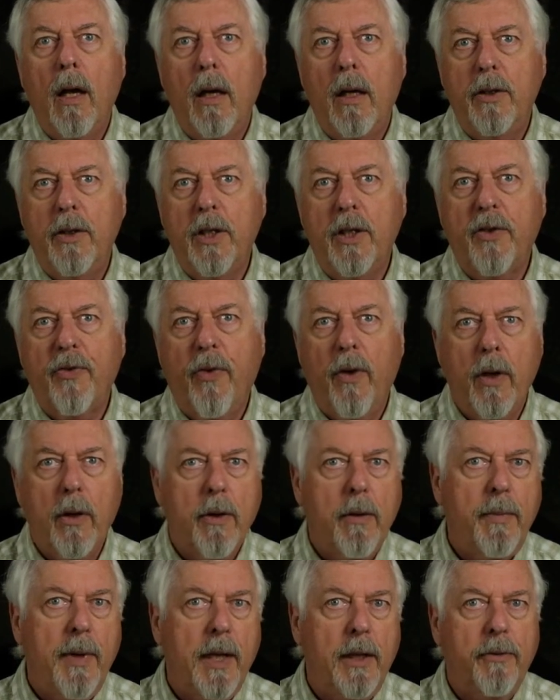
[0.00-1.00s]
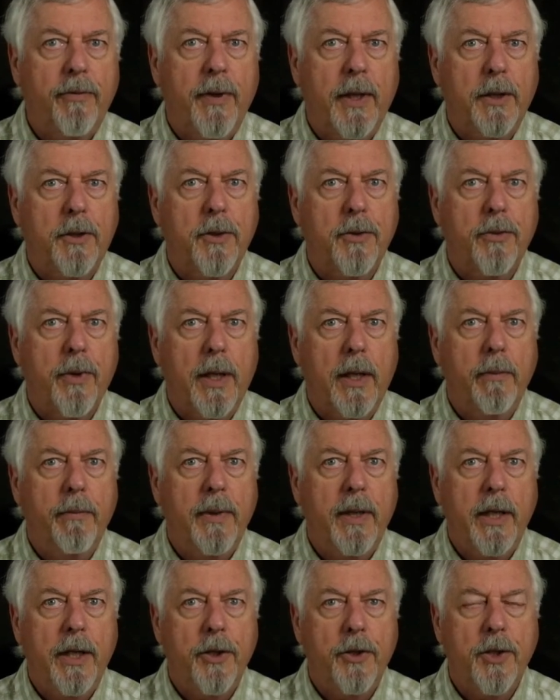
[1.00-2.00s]
Just follow the manufacturer's
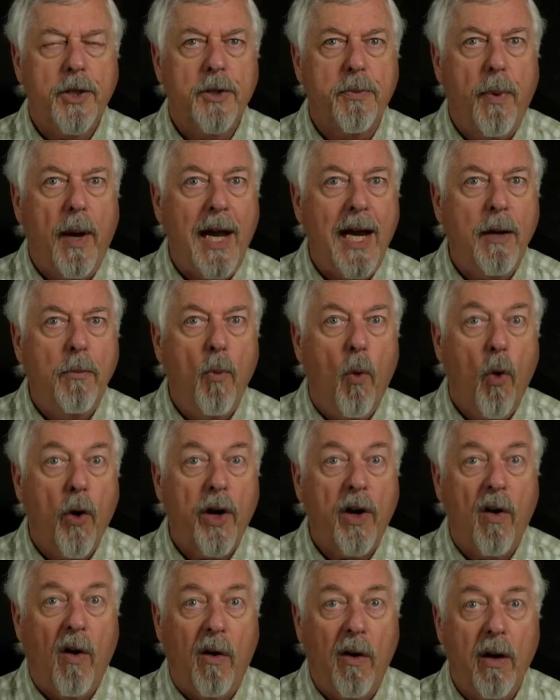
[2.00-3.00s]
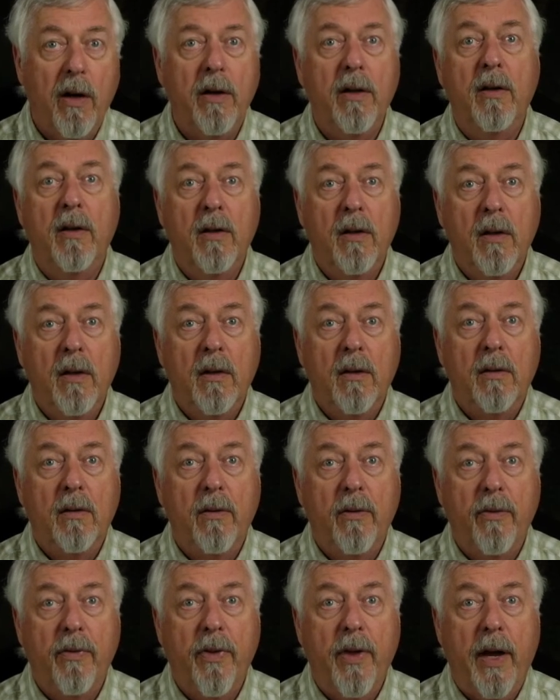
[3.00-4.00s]
recommendations. Buying more card
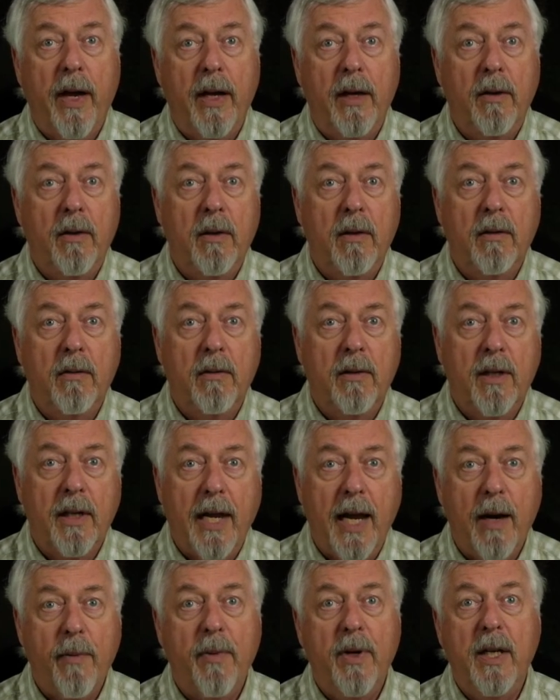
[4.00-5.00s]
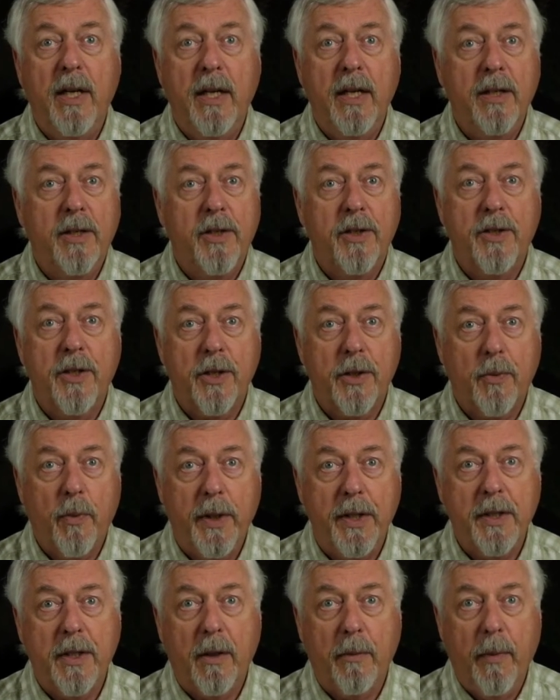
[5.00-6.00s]
than the camera needs is just
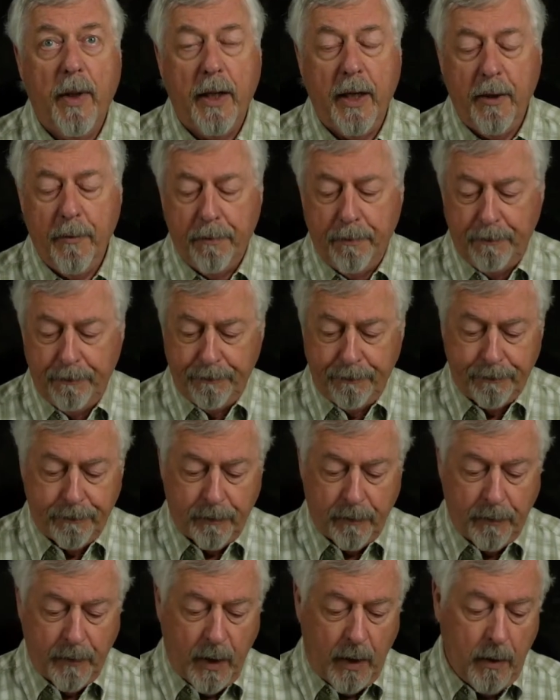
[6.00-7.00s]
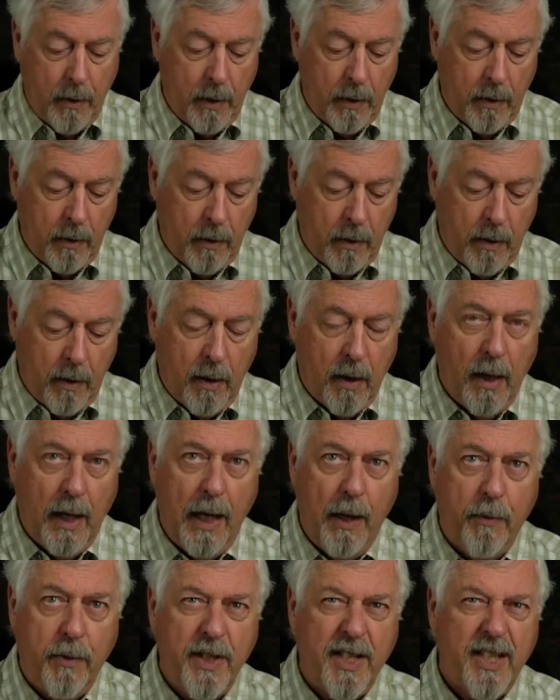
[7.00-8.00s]
wasting money.
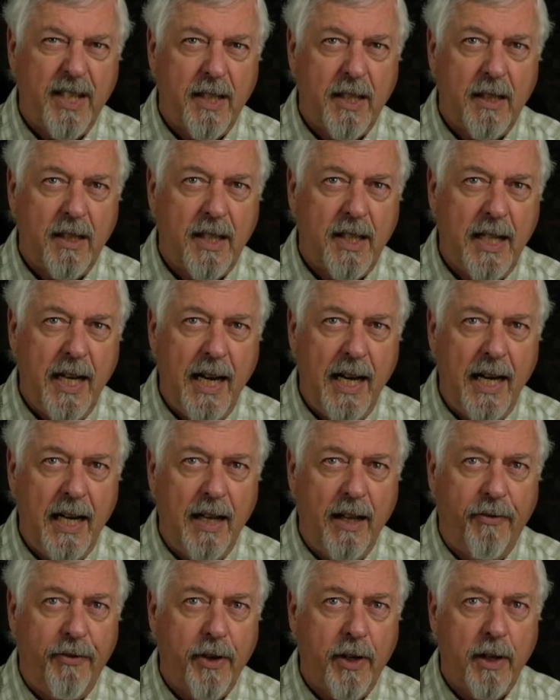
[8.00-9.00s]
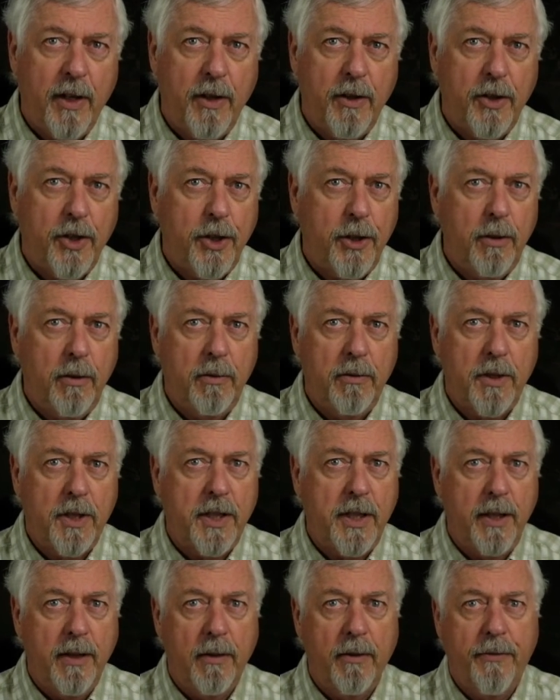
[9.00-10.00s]
I would say if you're going to shoot
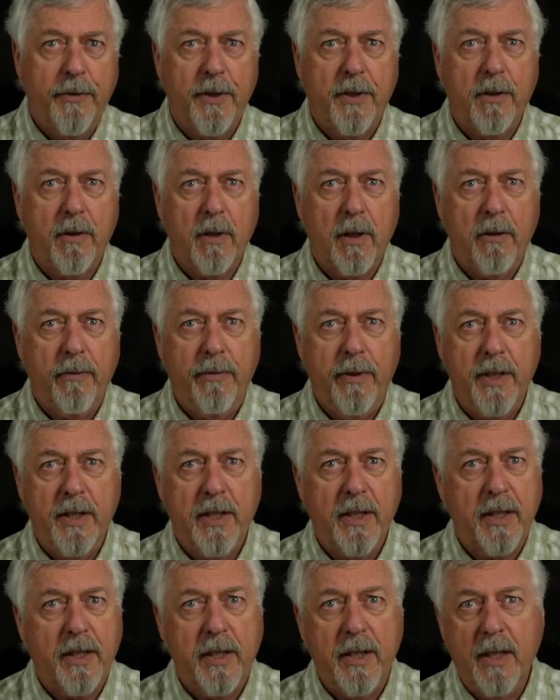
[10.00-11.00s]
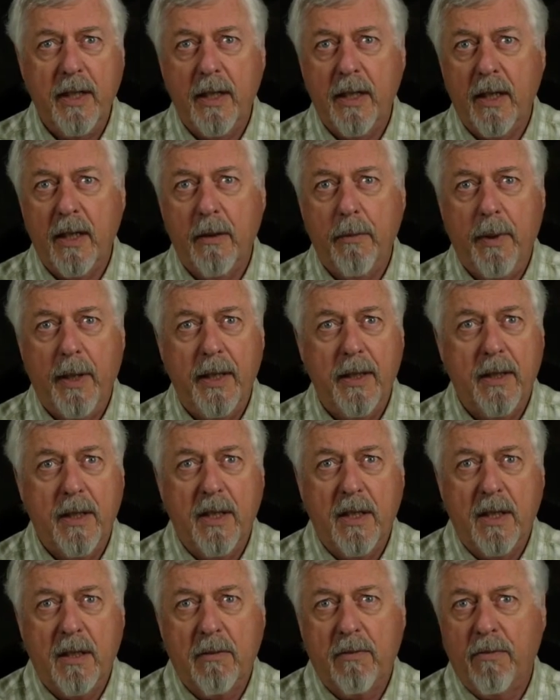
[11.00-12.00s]
still photography, 16 gigabytes
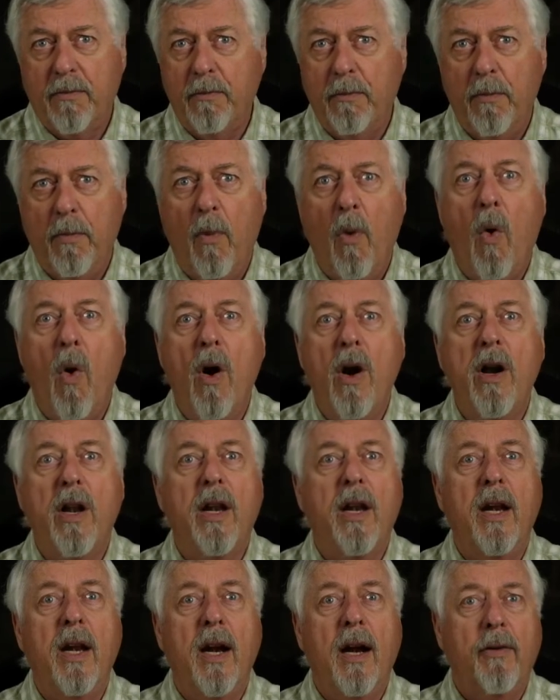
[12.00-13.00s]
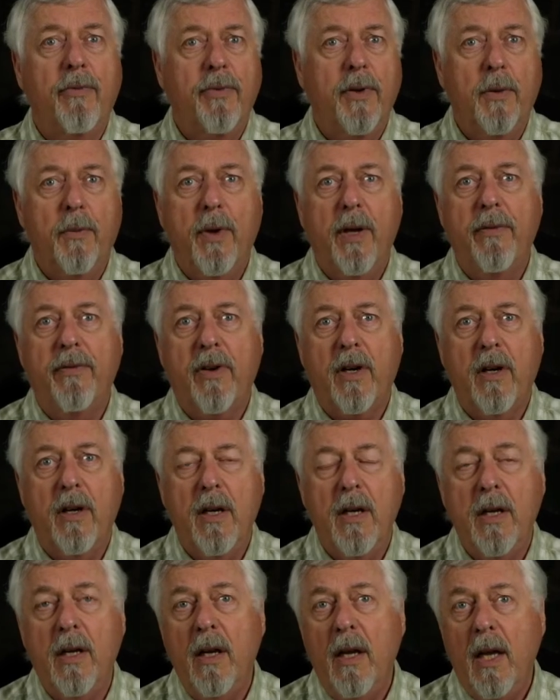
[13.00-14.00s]
is more than enough in the way of a
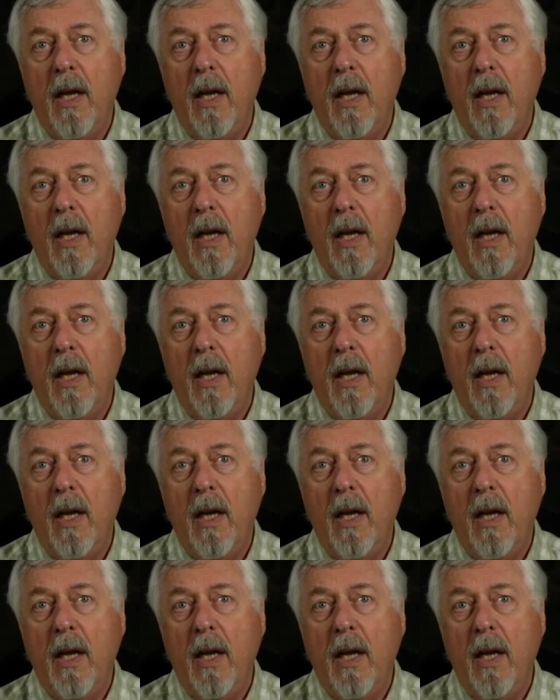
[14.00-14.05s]
card.